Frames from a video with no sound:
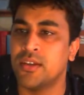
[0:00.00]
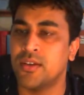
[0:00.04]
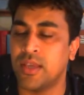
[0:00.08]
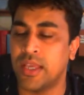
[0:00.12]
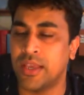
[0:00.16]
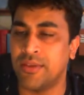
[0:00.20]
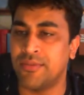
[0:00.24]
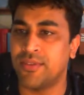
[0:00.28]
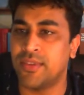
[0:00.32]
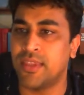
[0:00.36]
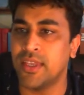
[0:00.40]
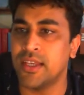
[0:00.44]

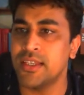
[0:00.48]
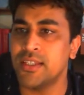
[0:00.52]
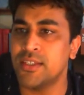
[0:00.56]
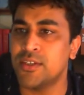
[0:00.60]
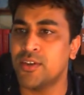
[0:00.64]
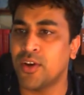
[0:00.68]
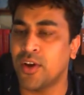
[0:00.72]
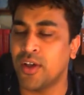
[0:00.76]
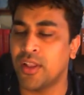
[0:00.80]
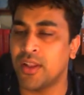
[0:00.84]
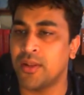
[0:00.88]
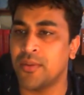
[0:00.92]
If this
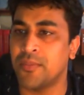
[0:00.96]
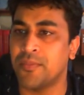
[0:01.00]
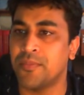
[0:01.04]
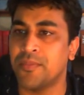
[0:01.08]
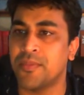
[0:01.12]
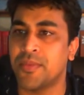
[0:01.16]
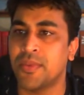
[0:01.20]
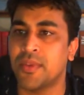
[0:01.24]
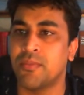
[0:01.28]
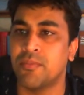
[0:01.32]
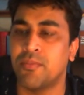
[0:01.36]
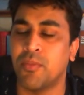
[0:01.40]

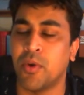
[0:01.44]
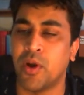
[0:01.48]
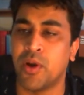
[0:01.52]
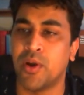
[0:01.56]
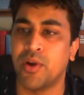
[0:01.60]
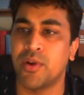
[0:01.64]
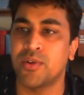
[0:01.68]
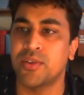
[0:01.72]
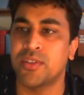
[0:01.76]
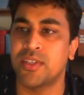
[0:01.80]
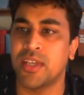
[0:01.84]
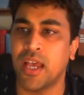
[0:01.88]
column
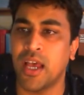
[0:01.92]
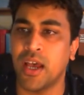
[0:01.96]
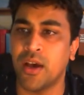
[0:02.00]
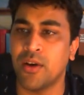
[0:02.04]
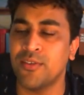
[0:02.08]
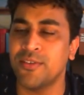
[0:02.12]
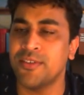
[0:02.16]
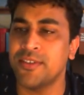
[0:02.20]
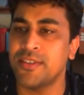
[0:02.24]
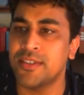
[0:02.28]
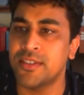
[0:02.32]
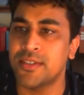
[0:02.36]
borrows
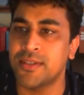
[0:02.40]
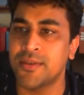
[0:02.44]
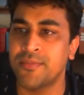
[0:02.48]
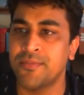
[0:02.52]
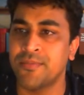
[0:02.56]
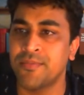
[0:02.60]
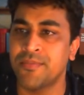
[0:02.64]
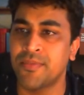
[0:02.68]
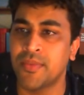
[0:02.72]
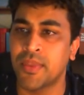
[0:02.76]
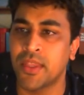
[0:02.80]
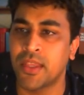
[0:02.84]
out
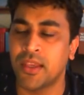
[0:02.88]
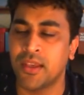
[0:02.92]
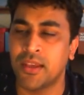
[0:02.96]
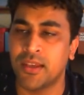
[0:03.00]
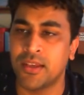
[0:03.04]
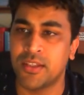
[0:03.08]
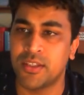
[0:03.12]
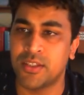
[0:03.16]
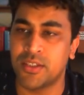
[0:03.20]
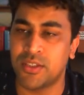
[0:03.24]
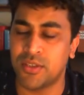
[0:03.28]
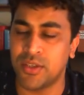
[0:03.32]

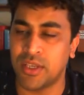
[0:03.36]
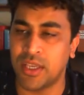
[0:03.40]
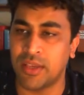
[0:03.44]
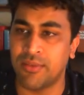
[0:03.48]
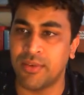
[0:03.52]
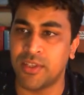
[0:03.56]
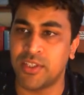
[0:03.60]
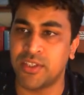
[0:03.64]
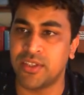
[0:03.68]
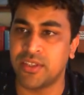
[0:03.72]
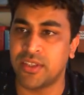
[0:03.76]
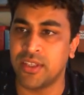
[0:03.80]
to give
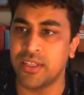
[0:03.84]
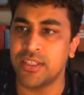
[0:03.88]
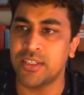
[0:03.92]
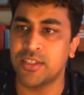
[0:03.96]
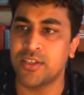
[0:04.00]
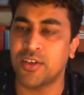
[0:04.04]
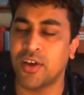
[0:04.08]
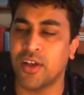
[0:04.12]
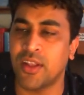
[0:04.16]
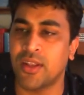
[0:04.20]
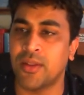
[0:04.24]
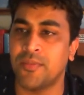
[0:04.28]
it to this
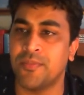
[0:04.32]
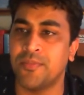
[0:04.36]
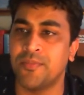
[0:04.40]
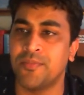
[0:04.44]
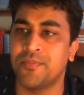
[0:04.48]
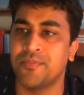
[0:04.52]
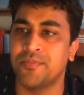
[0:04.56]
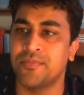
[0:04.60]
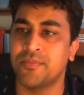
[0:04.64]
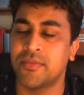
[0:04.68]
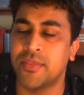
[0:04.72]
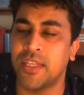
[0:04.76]
column,
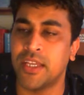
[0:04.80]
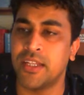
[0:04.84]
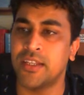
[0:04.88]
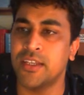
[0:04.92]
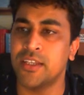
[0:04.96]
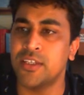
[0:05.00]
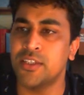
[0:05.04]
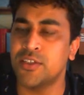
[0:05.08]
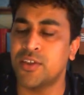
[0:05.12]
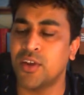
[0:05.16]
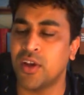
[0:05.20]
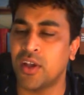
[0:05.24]
then
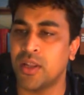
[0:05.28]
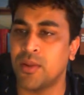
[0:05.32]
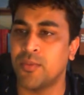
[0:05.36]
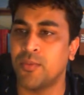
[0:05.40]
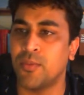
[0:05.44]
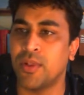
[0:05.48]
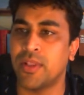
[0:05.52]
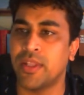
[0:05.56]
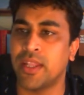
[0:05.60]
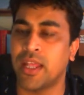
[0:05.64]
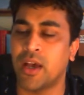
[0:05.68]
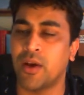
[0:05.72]
this column
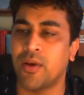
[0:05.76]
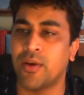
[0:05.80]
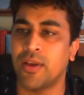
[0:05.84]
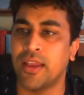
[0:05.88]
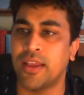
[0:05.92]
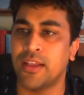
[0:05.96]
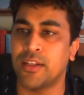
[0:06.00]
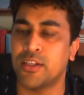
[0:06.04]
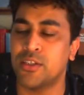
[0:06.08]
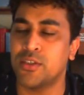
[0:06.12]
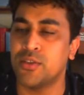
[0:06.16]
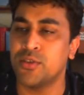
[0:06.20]
will now
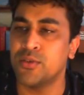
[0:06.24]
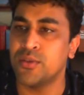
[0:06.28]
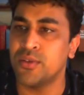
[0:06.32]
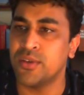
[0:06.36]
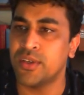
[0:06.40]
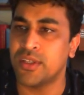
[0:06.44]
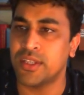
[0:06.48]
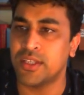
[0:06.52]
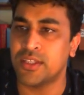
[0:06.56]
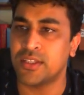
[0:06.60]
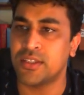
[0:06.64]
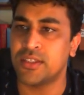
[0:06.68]
add 2
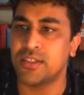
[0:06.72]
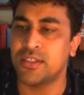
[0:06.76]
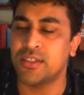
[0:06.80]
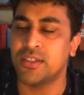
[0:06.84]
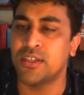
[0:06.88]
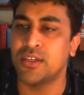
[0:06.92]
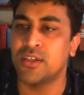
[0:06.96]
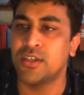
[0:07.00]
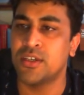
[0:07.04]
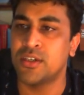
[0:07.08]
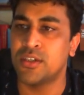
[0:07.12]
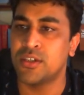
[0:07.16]
units
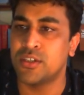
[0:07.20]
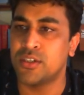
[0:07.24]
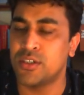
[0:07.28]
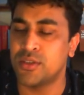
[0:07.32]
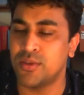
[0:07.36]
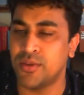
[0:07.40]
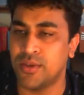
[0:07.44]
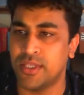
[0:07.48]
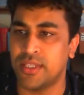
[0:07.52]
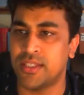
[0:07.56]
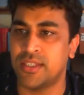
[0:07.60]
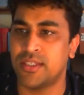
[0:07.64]

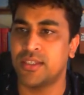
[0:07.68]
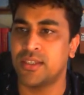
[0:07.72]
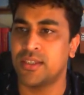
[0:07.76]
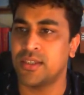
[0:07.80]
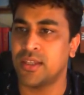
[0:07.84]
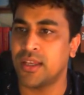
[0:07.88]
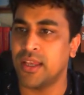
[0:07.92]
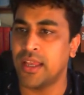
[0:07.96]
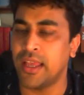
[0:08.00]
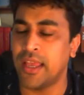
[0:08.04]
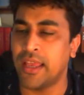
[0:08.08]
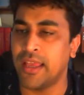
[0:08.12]
to its
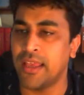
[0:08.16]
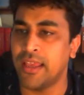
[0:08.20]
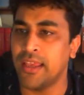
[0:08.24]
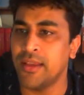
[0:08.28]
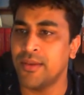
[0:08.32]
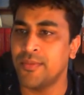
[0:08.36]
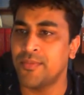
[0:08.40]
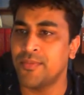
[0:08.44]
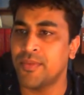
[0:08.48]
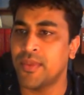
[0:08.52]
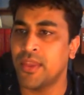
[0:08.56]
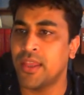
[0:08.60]

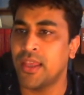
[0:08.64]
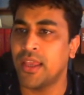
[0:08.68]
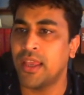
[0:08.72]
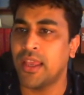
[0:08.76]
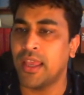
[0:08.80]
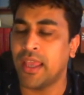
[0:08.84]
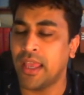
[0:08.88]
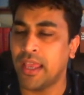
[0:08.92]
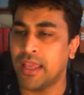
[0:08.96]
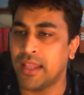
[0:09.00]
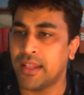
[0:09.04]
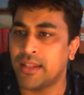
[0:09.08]
A
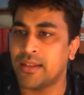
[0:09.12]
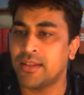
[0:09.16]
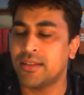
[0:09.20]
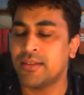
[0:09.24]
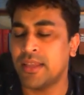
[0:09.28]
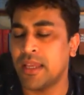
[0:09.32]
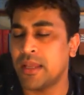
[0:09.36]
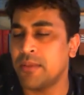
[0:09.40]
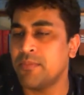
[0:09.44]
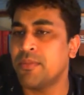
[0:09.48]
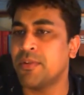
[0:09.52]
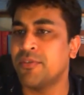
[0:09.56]
and
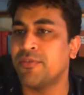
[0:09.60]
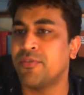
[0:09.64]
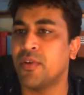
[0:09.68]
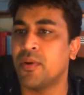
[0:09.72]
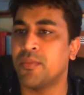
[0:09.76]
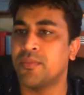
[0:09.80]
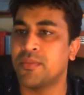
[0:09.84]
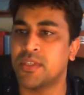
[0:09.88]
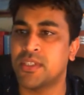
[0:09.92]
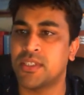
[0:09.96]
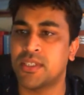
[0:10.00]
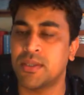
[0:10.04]
then
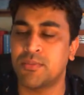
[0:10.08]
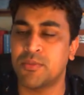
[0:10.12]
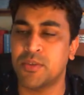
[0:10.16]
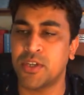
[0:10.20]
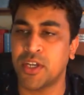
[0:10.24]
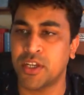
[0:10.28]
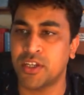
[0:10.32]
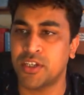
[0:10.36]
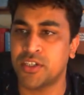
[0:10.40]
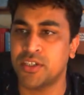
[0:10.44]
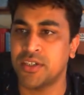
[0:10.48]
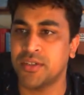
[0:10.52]
perform the
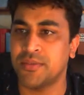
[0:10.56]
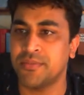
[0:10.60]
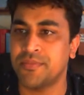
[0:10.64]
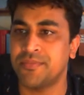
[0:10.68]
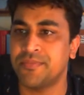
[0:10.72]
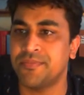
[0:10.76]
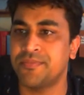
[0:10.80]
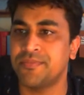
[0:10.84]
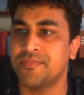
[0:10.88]
subtraction.